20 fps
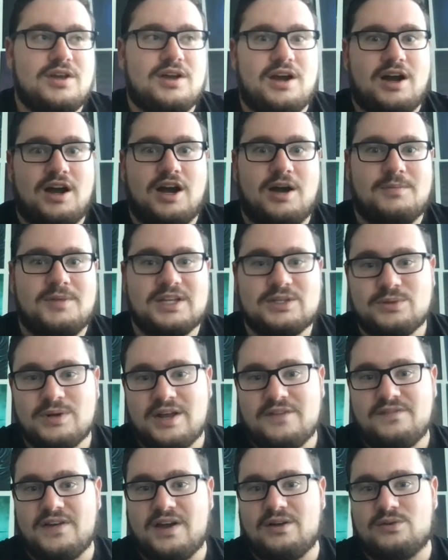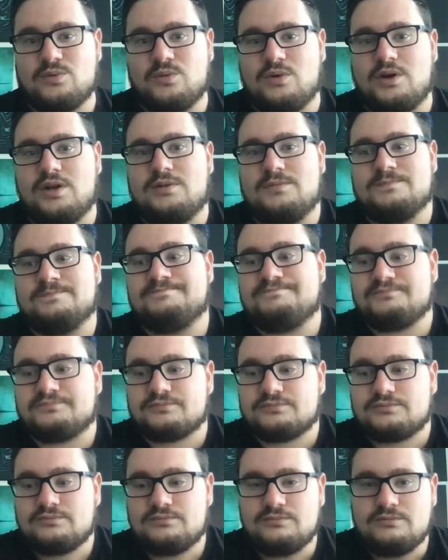And that's what I found when
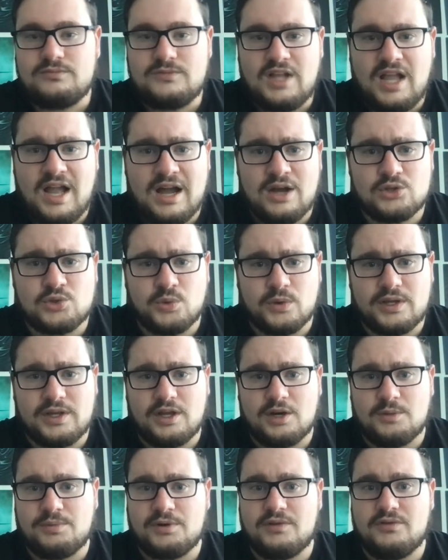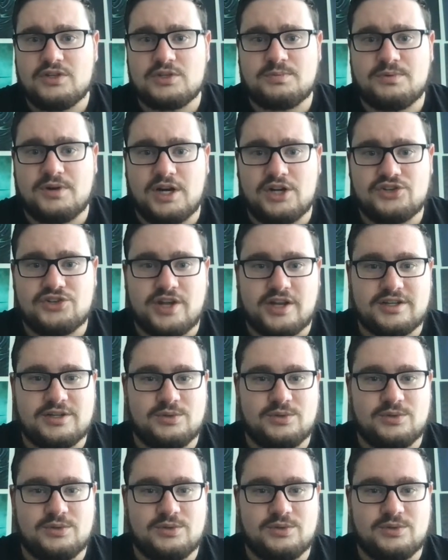I was working on a previous project.